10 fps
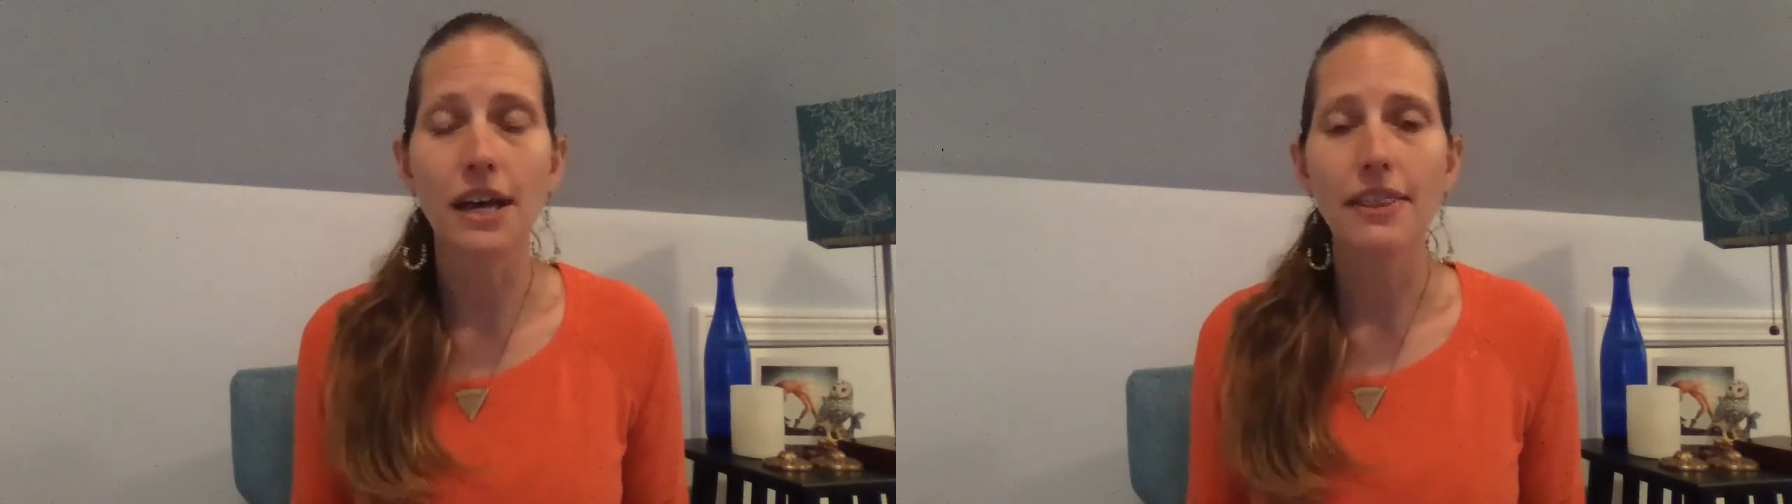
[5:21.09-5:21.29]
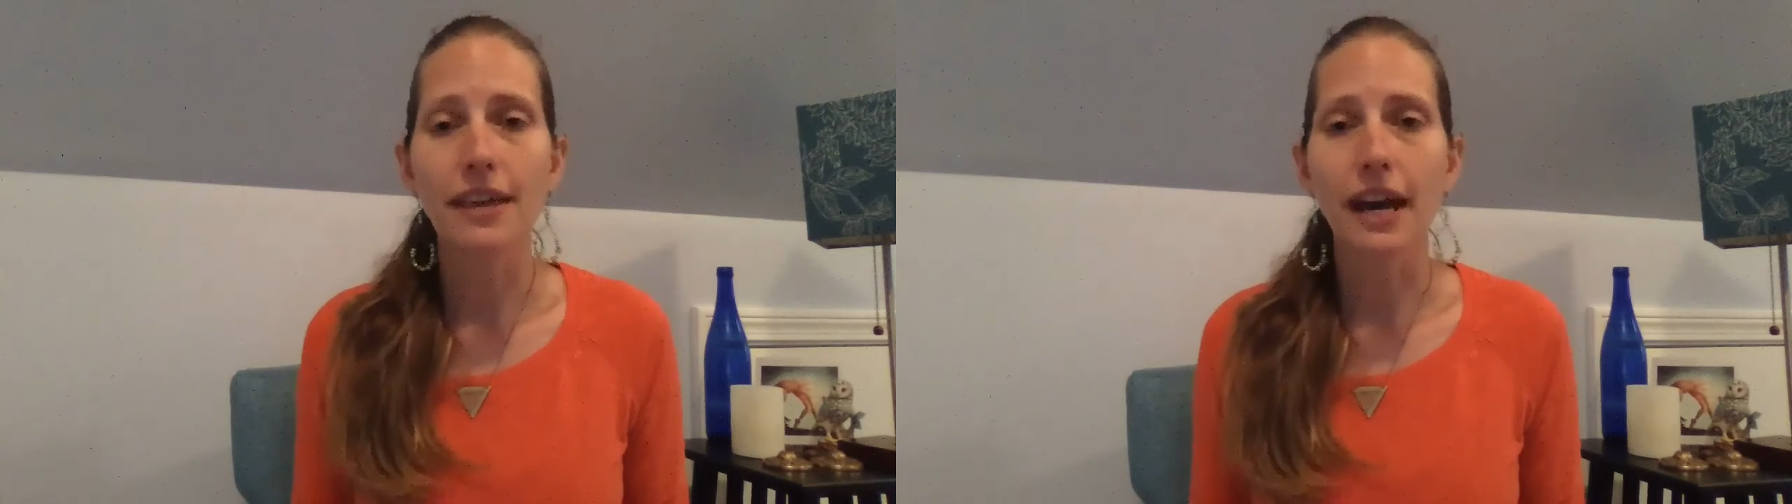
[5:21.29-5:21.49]

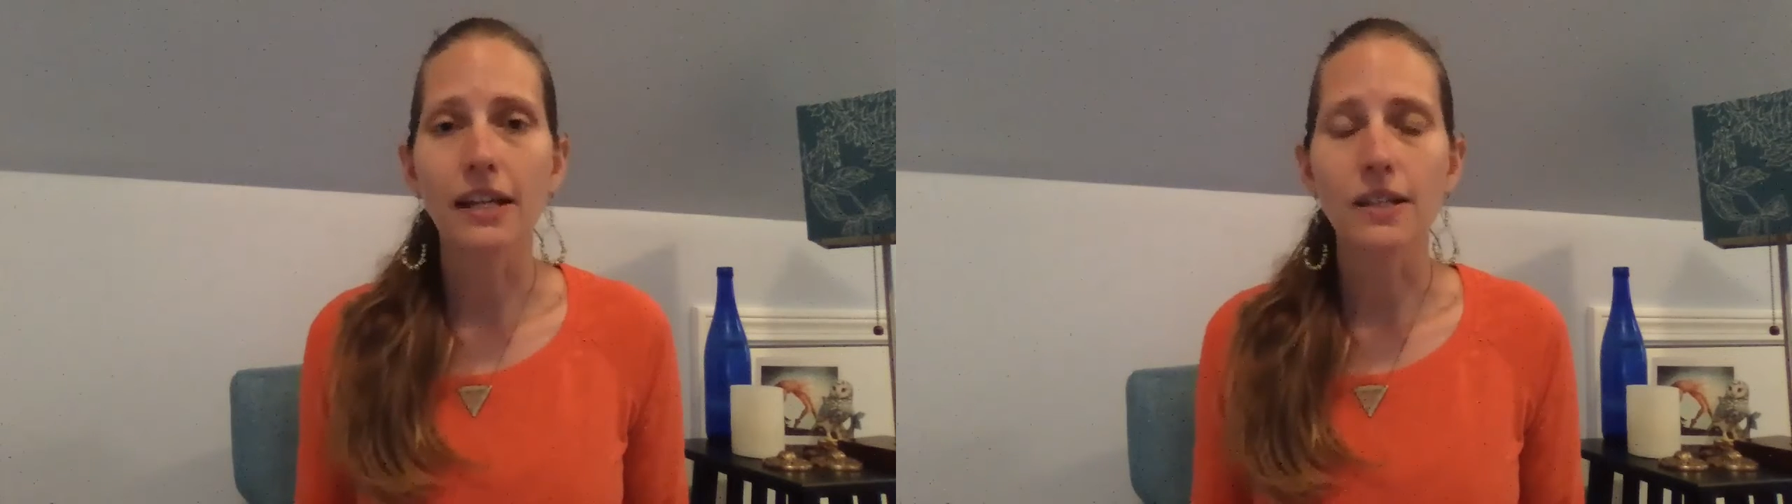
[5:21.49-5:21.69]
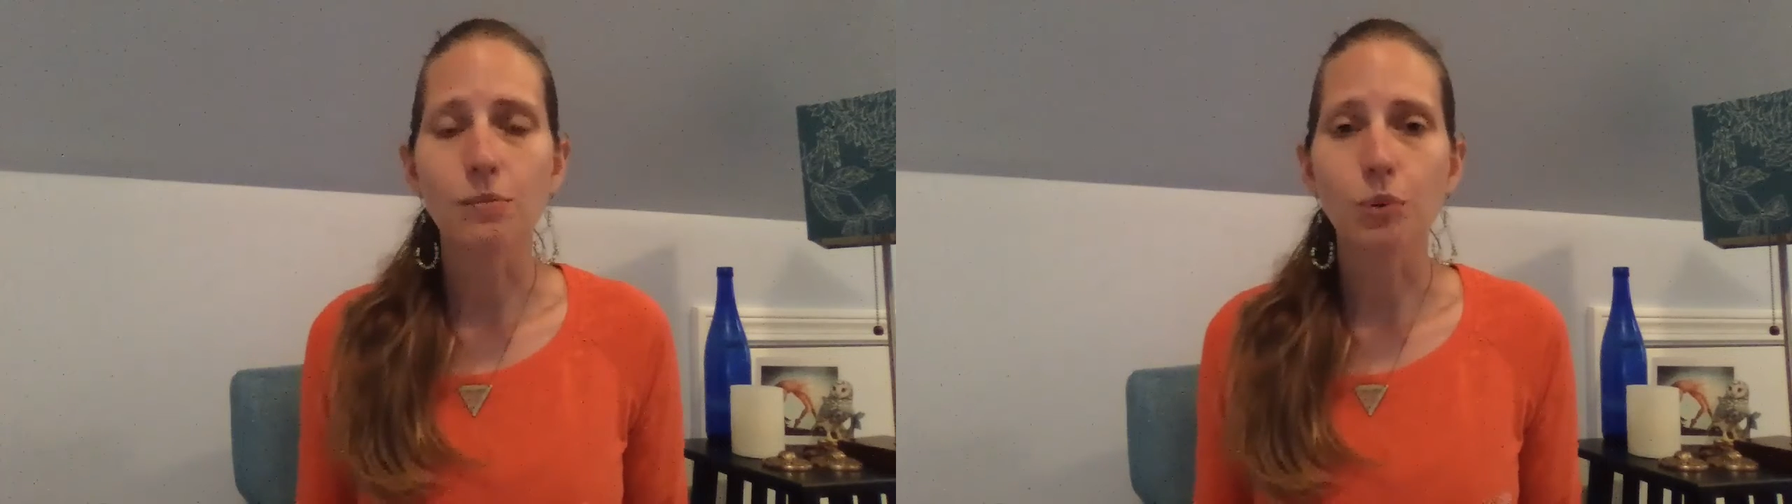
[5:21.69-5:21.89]
that
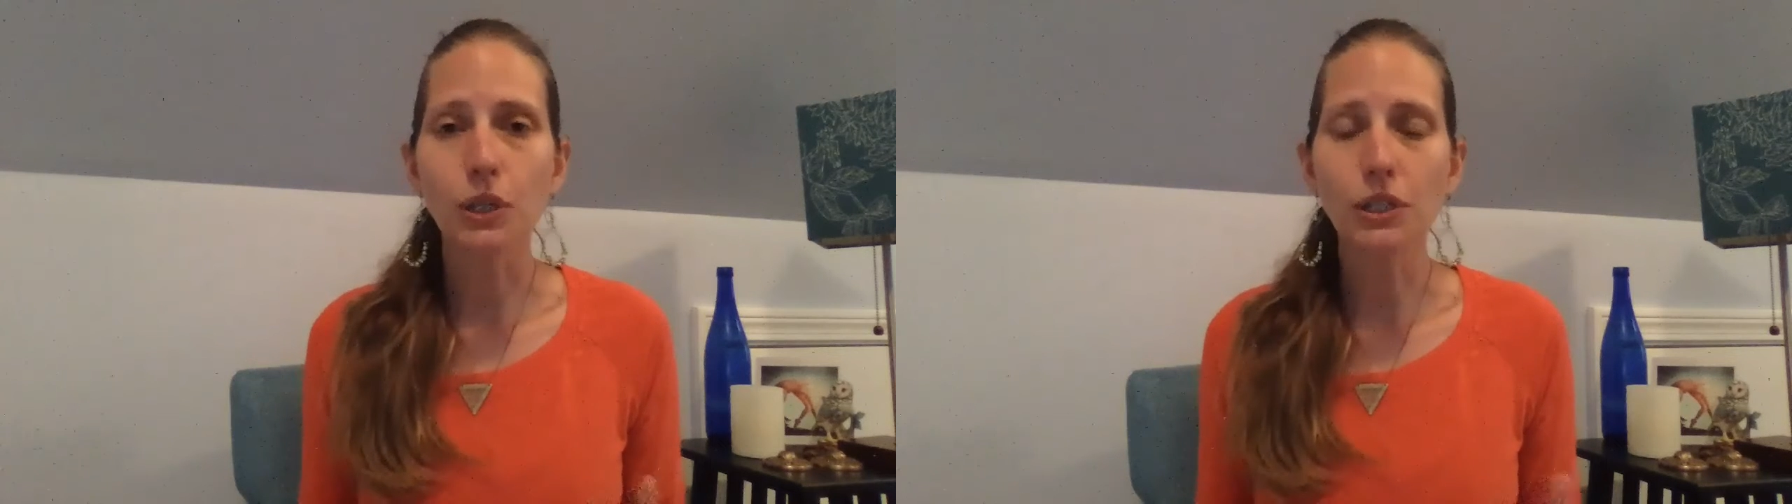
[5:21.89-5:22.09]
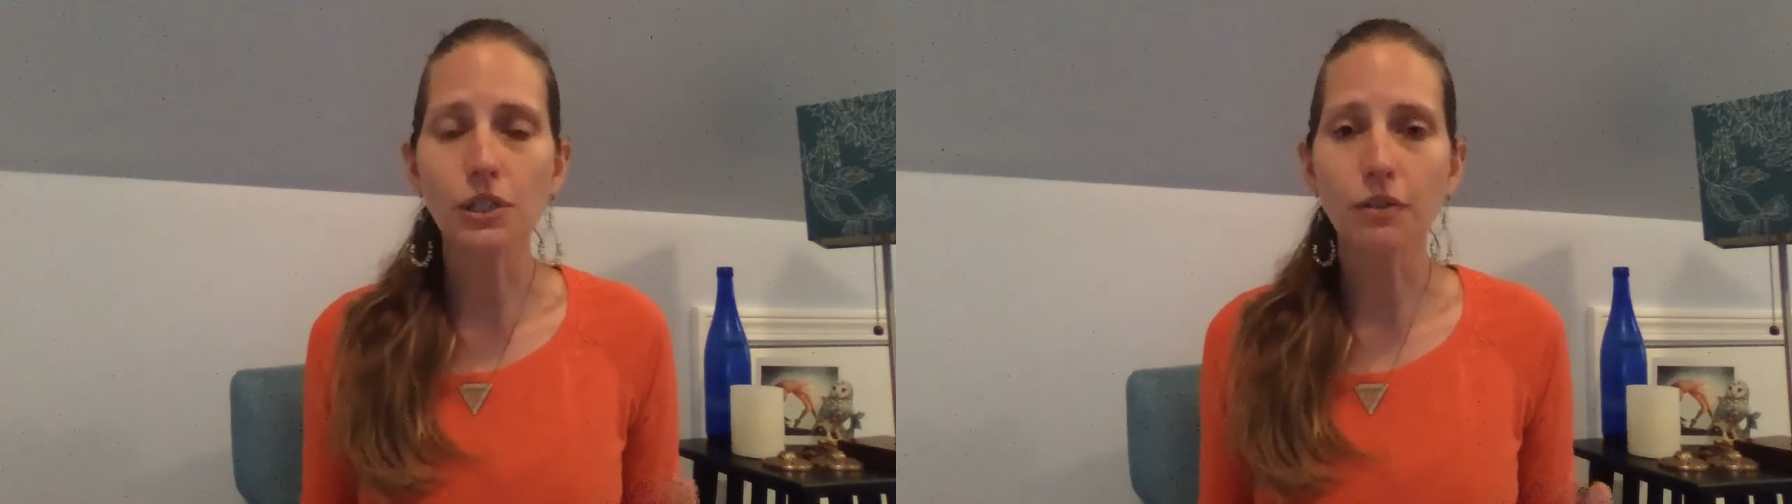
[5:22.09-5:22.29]
it's important to